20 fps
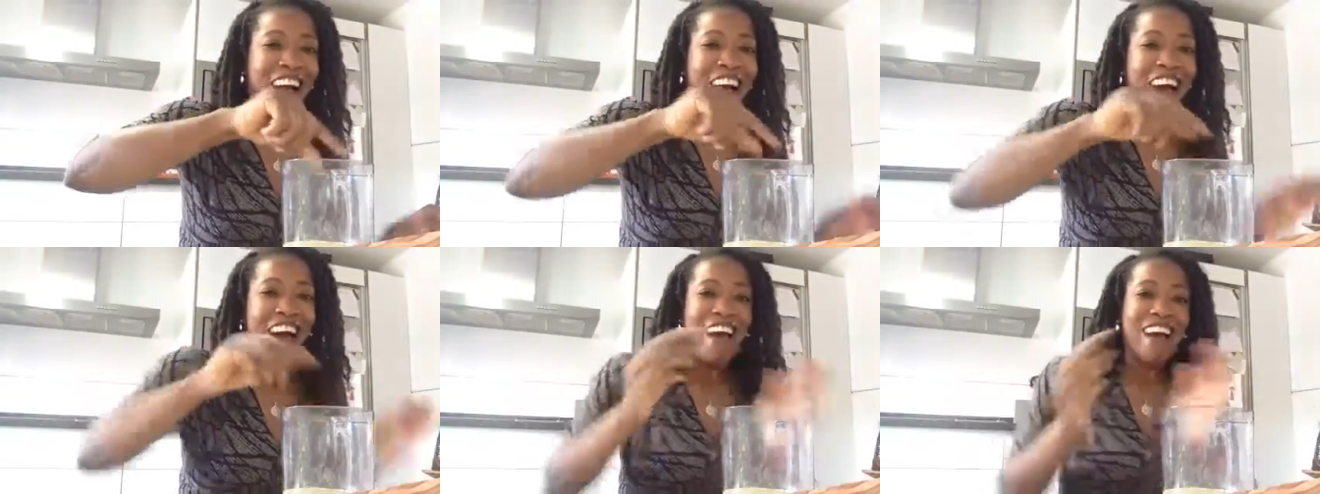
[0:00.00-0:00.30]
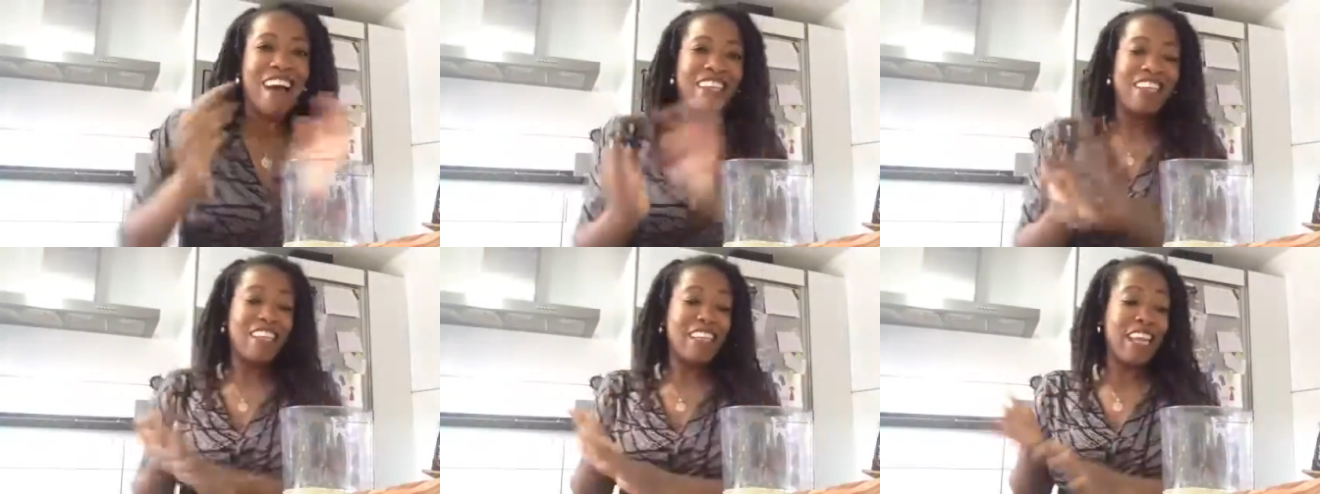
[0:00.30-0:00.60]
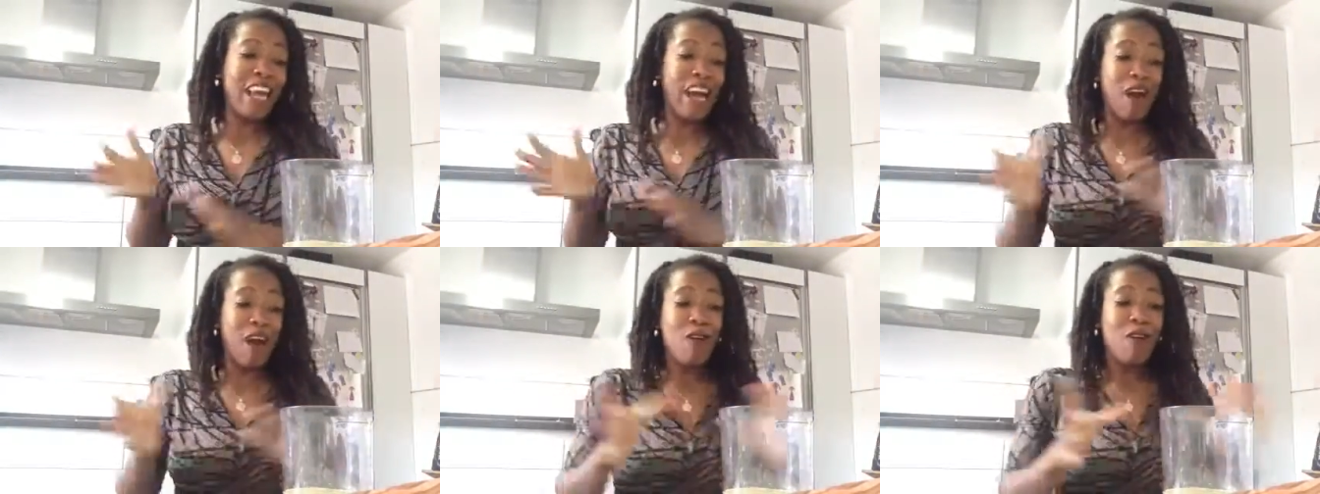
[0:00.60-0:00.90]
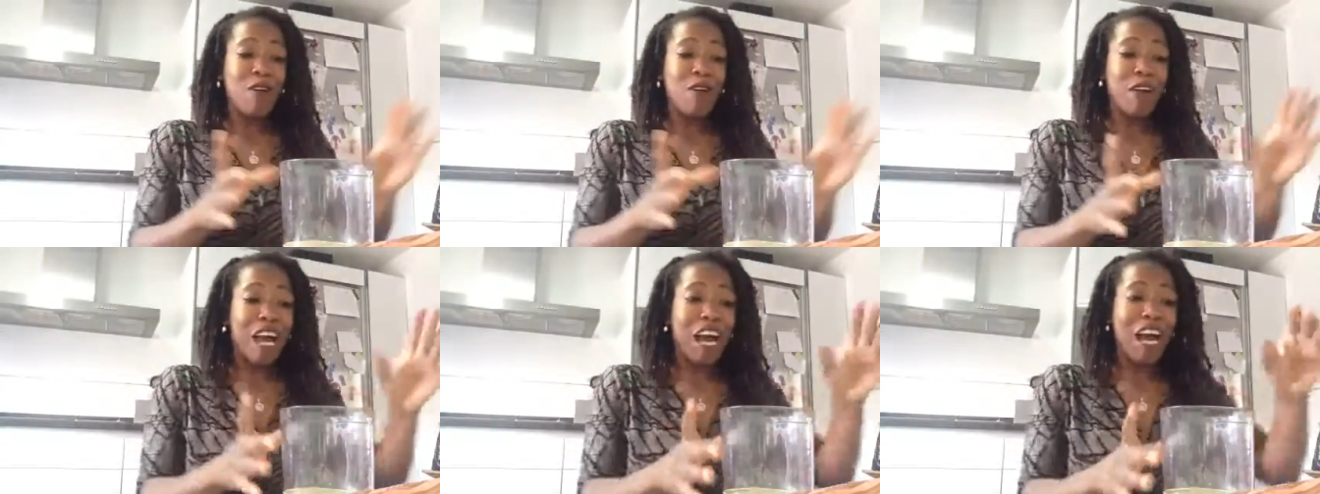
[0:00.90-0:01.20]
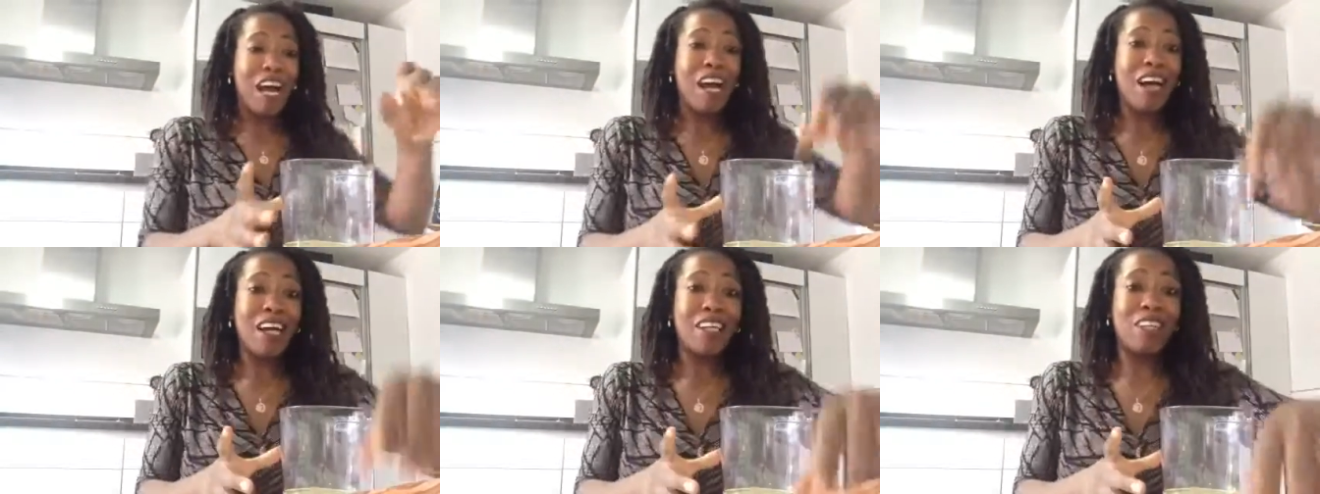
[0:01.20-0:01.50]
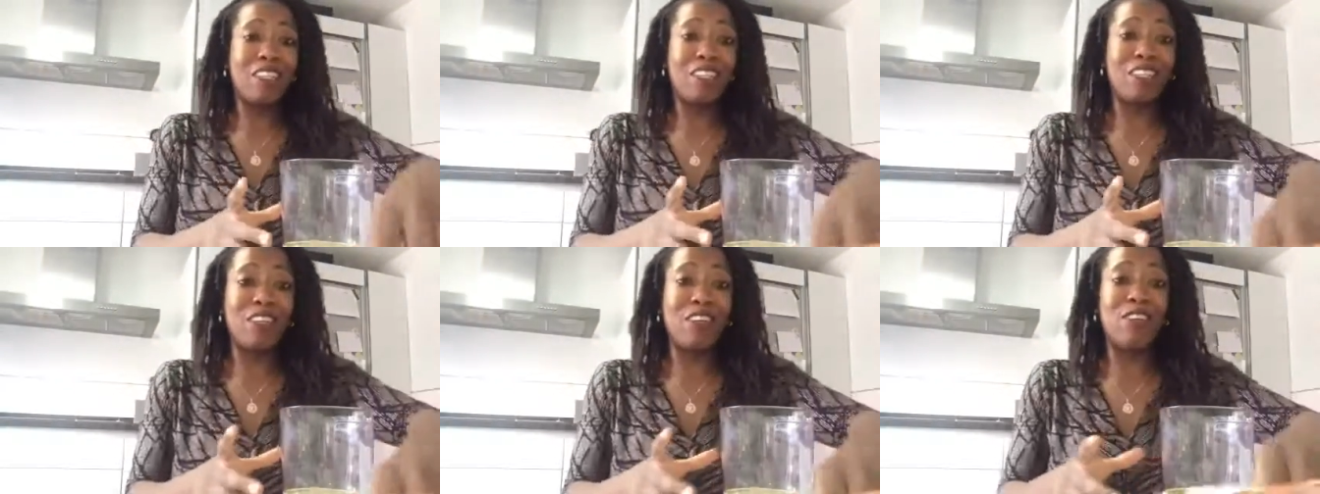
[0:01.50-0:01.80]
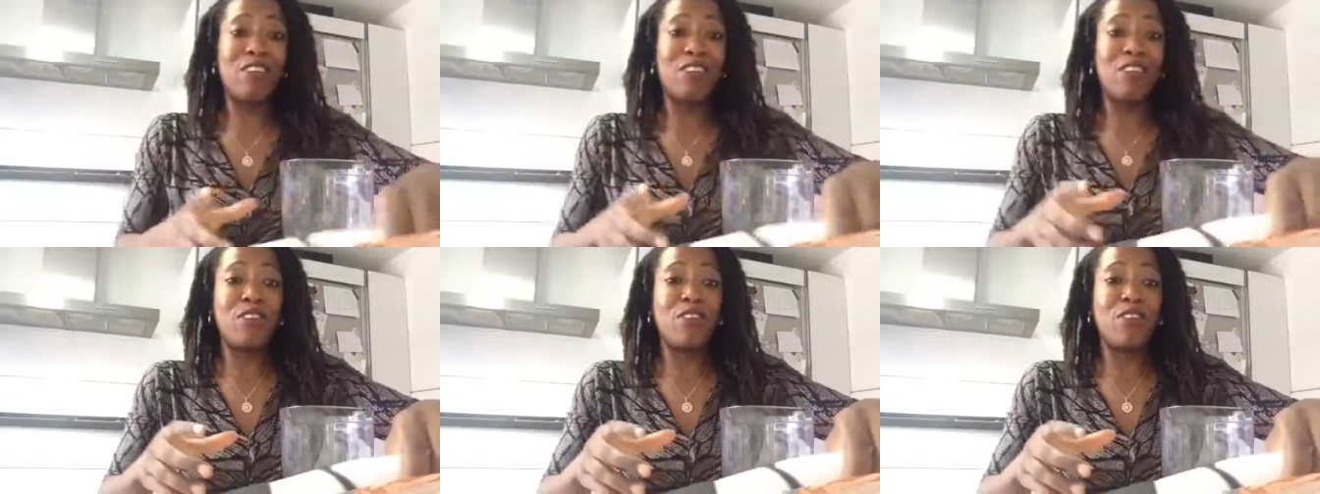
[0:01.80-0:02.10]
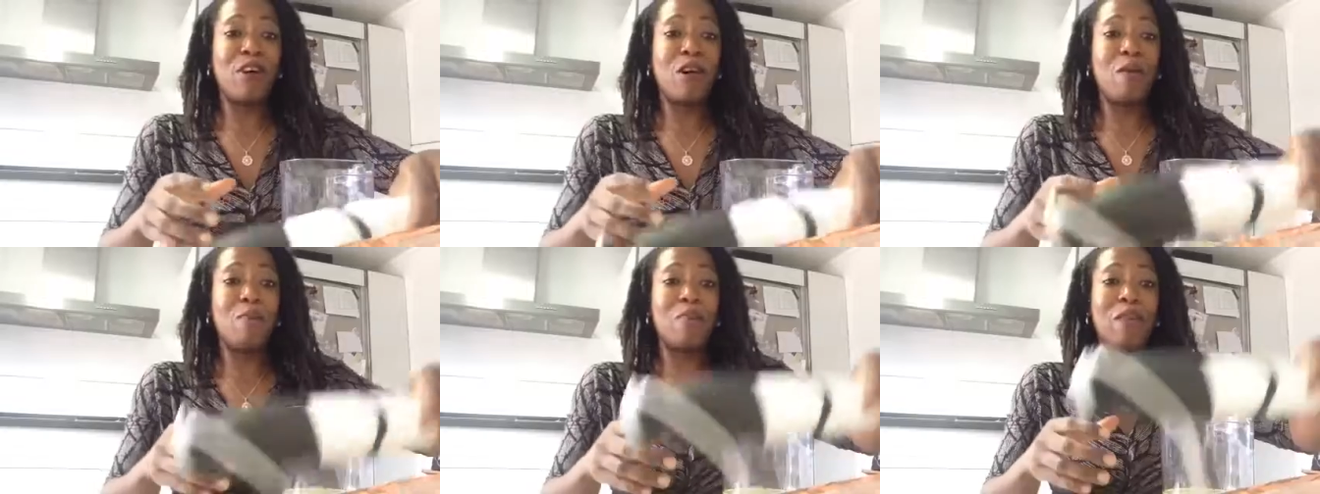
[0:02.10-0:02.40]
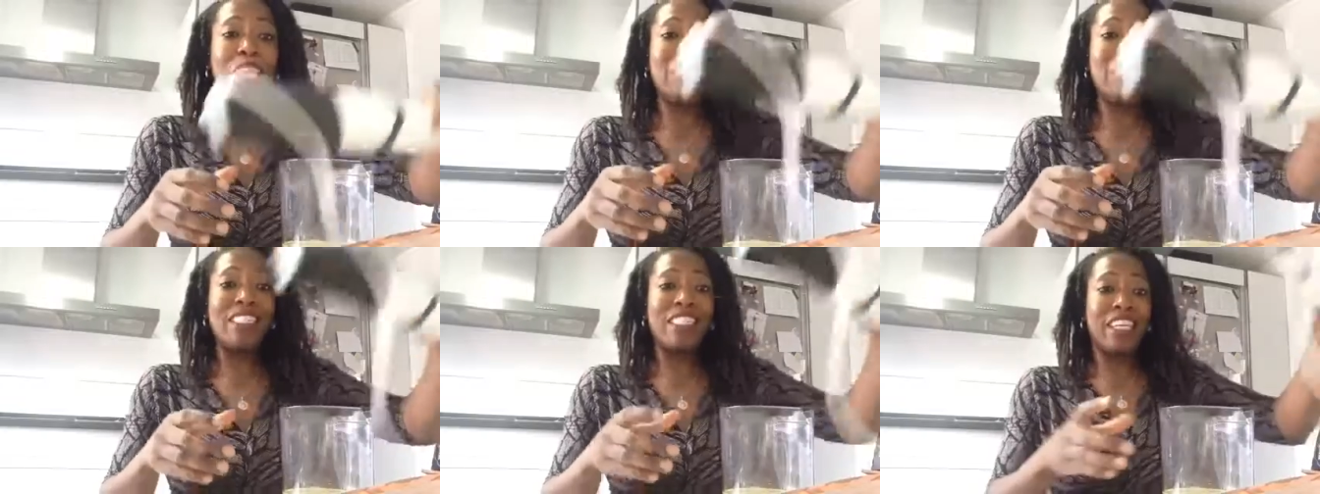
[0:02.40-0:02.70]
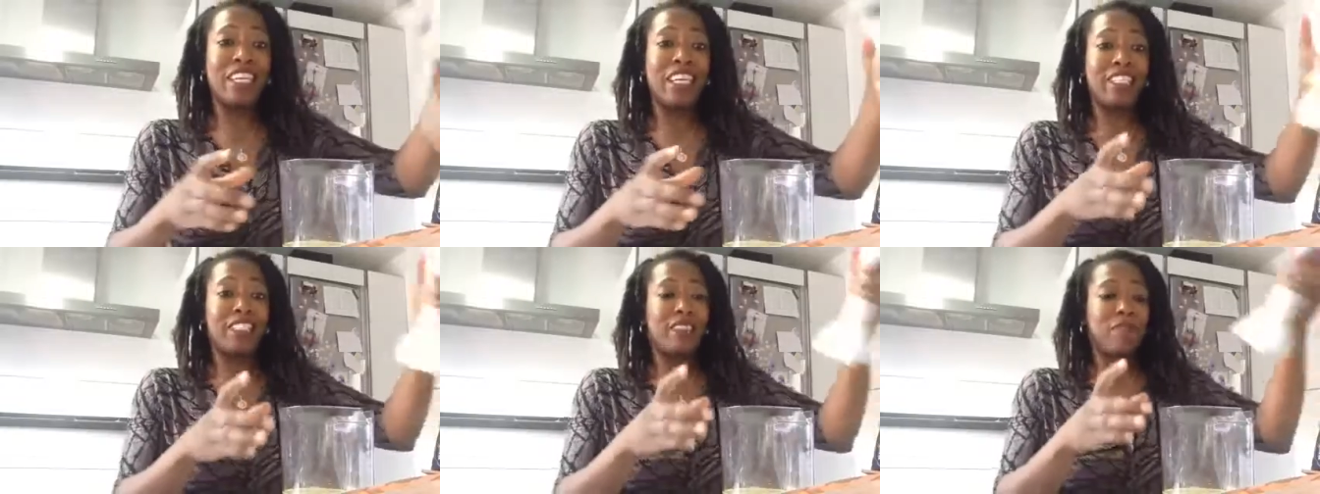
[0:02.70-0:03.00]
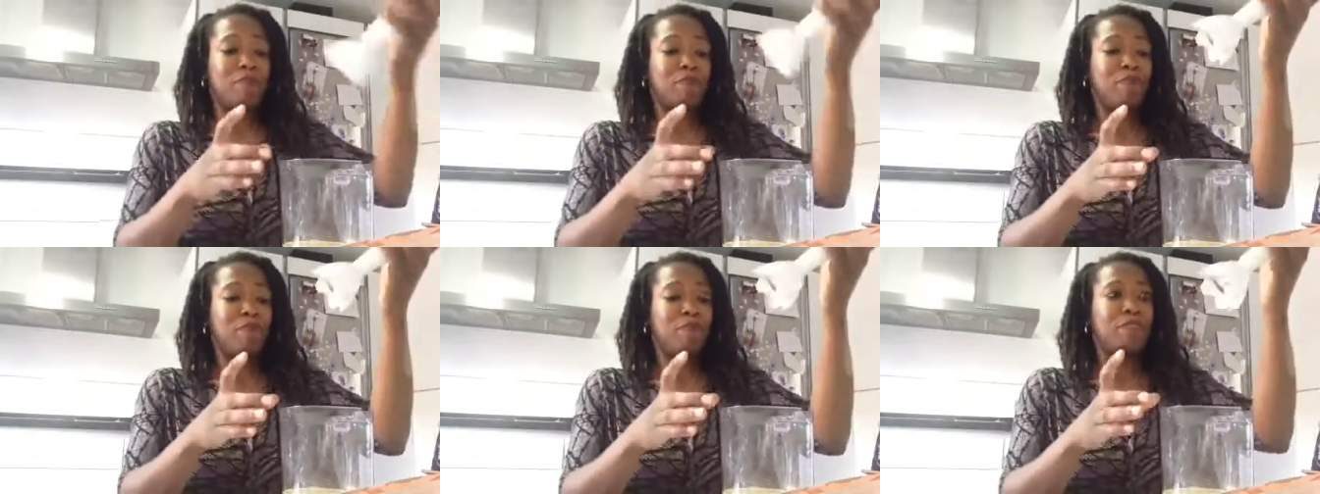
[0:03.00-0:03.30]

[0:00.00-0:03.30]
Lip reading: And now you're just going to blend it.